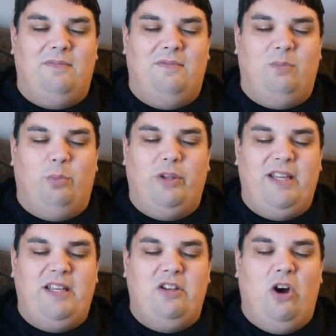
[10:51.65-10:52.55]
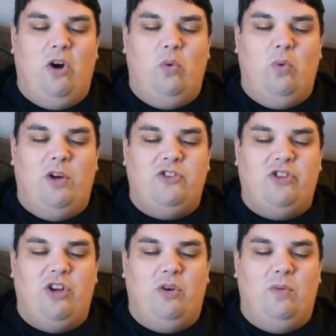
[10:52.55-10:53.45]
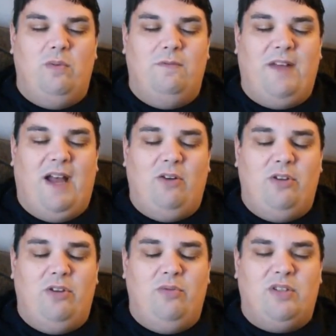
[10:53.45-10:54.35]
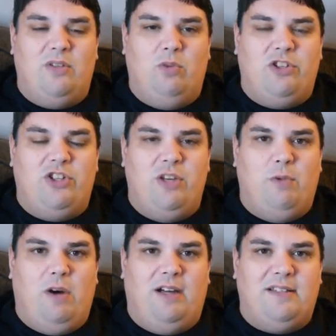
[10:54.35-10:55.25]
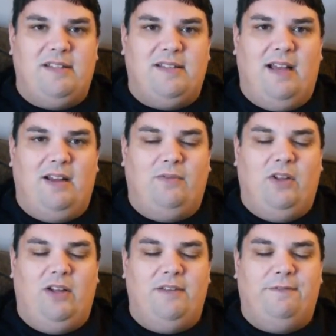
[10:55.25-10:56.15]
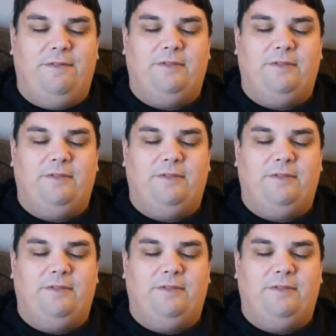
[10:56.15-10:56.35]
really know what Jo values and what she wants out of life.